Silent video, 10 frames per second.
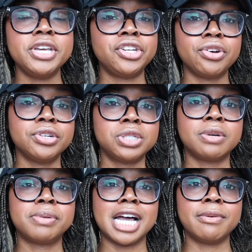Be sure to
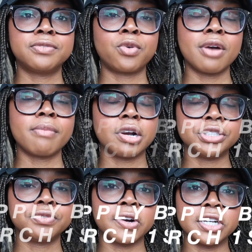apply before
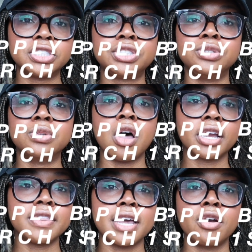March 1st to
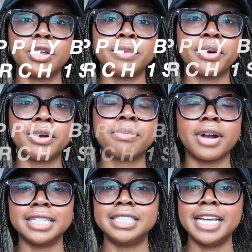lock in that early bird
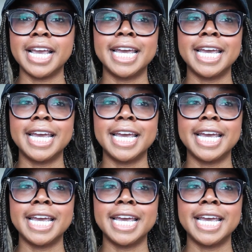pricing.